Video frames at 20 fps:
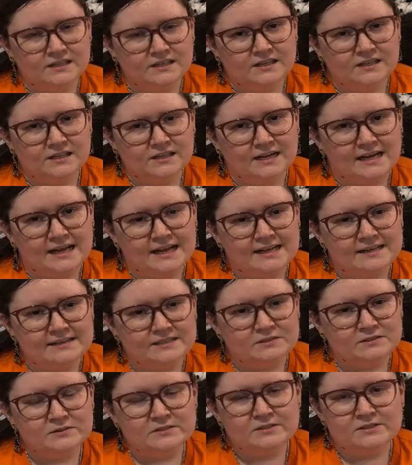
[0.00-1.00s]
And it
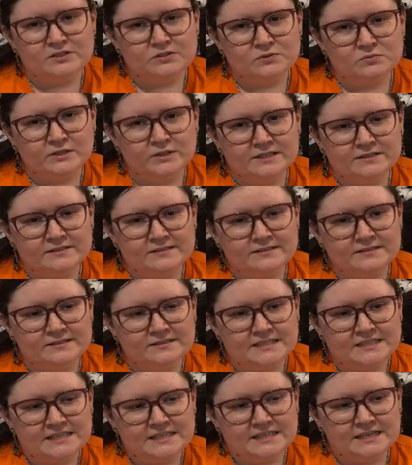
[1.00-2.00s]
was just weird to
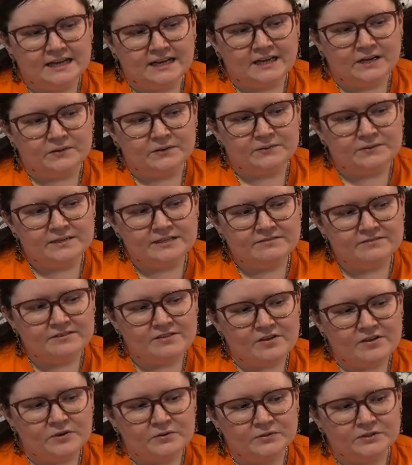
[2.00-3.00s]
see how, even
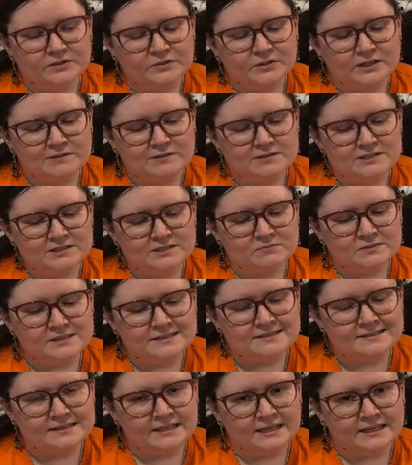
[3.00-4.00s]
though her grandma's been
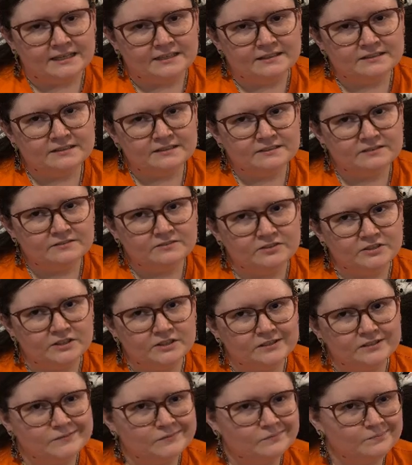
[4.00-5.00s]
dead
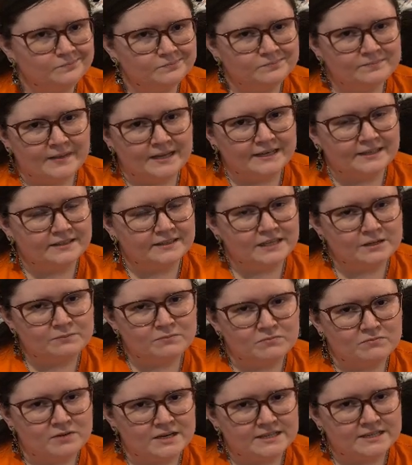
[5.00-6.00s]
for like a
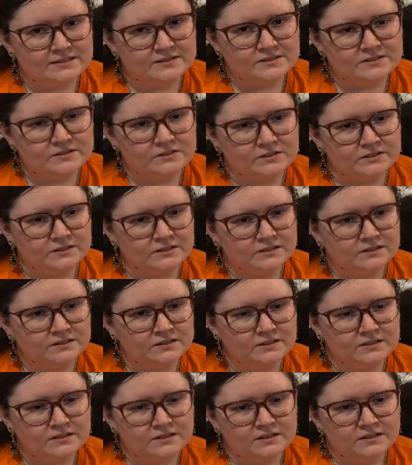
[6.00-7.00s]
couple months or
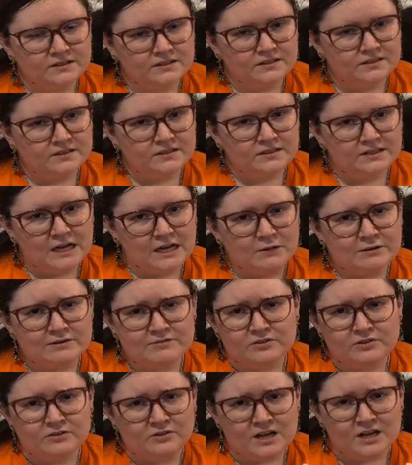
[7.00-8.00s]

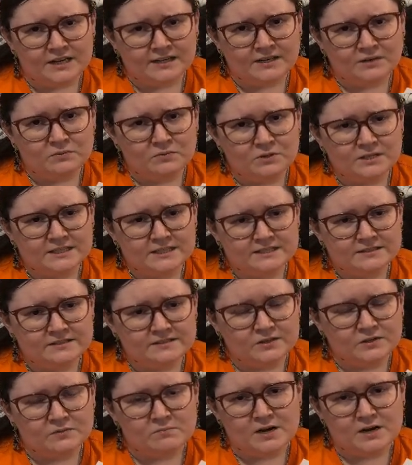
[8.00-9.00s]
however long it was,
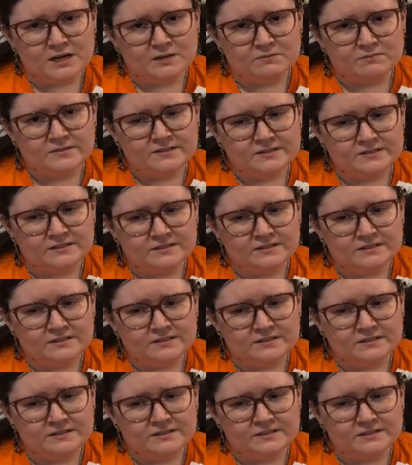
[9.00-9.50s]
her mom still